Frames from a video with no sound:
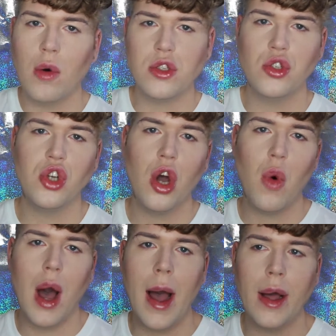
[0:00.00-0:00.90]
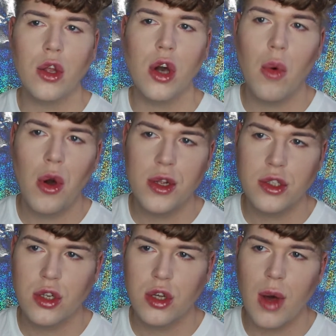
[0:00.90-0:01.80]
wasn't sure what eye look I wanted
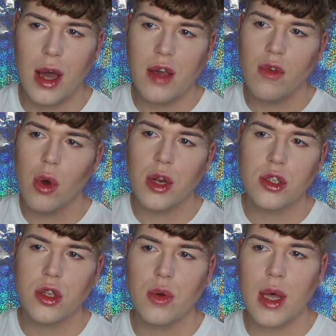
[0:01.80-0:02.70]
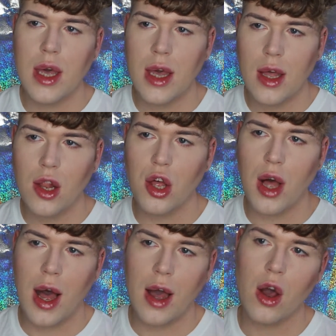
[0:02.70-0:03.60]
to do. I either wanted to do a halo
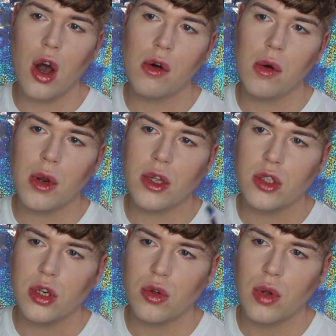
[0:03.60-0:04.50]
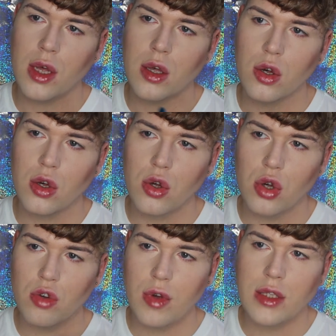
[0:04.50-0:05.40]
eye or I wanted to do like a
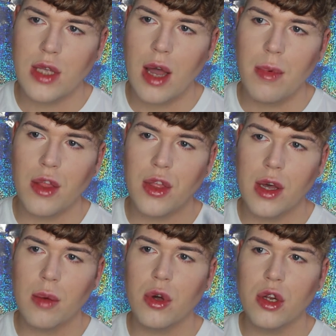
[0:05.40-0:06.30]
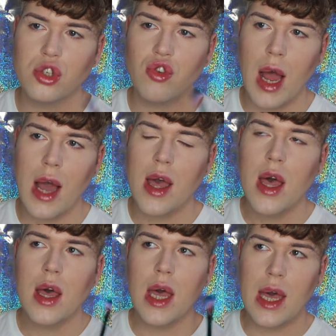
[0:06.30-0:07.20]
cut crease eye, but I think I'm going to try
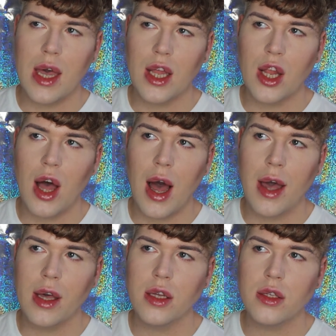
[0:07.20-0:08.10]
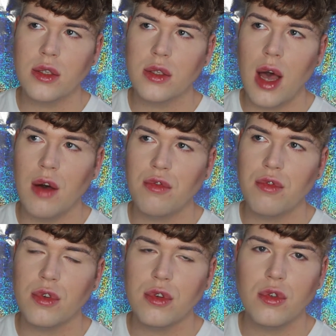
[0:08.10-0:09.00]
a halo eye because I've
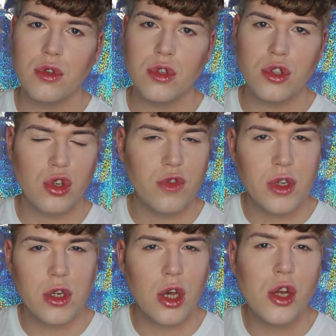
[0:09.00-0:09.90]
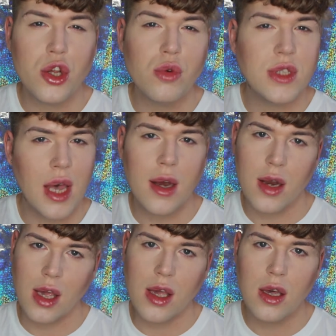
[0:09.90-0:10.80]
discovered a new
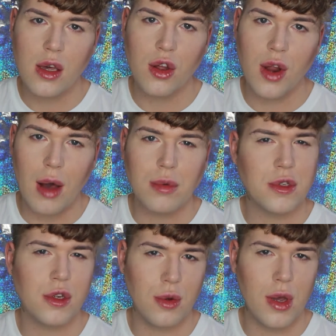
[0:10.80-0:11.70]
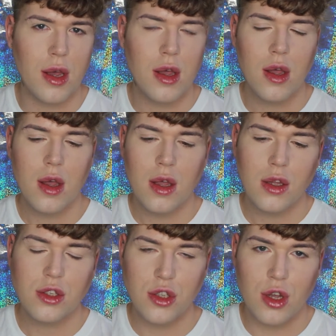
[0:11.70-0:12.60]
technique on how to do it.
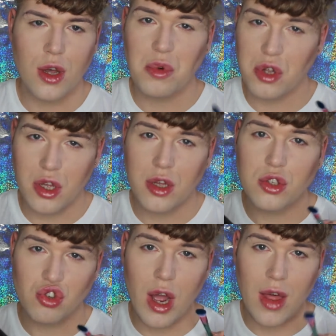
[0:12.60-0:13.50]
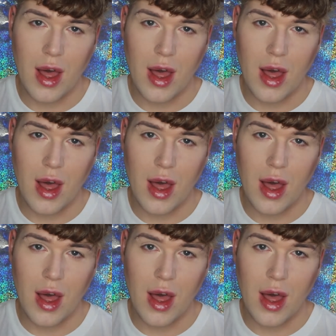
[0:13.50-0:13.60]
So I'm going to try